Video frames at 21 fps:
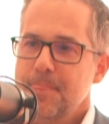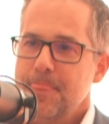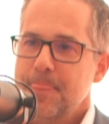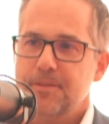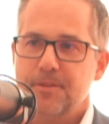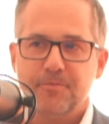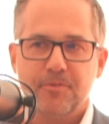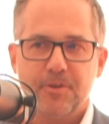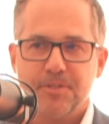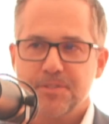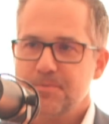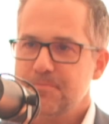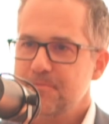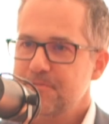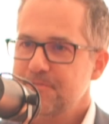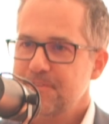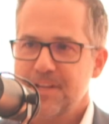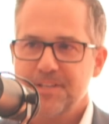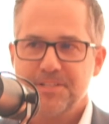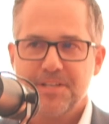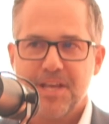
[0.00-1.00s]
They've got some
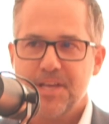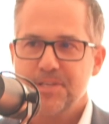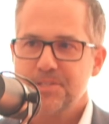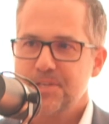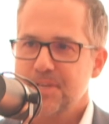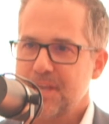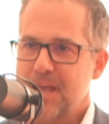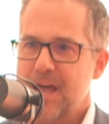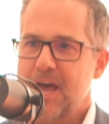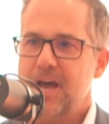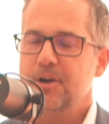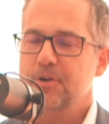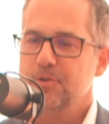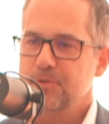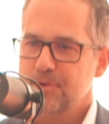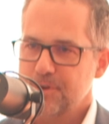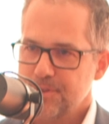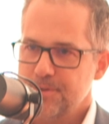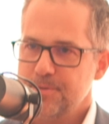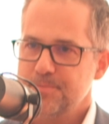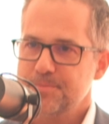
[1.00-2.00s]
fantastic
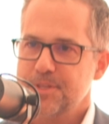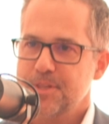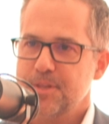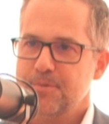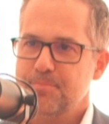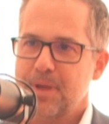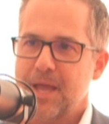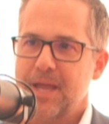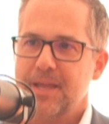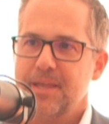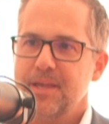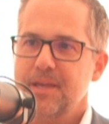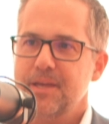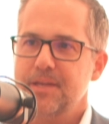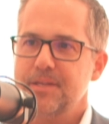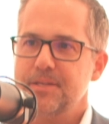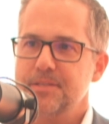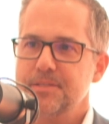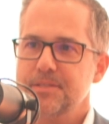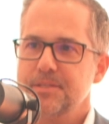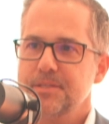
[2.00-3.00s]
algorithms in the back
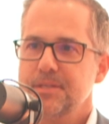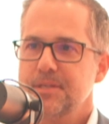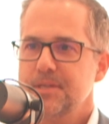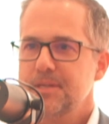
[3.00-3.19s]
end